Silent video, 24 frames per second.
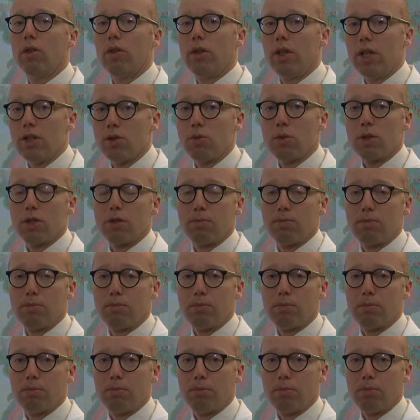This was a
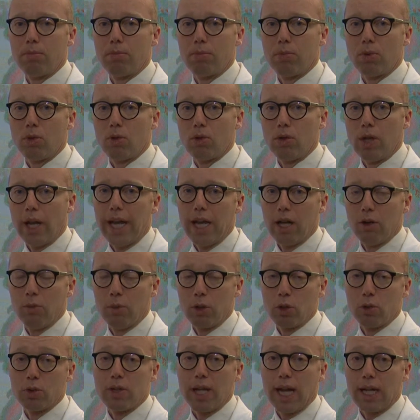layer
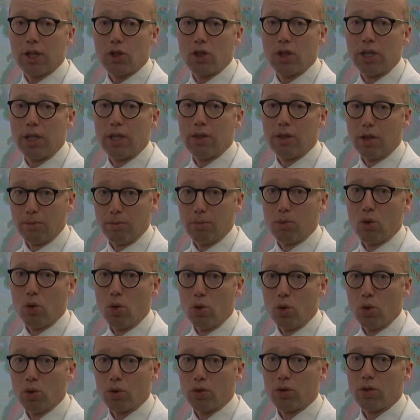which was actually the
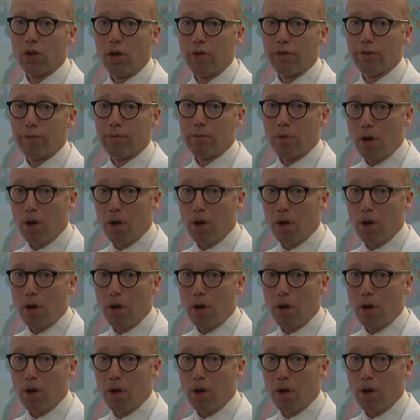cause of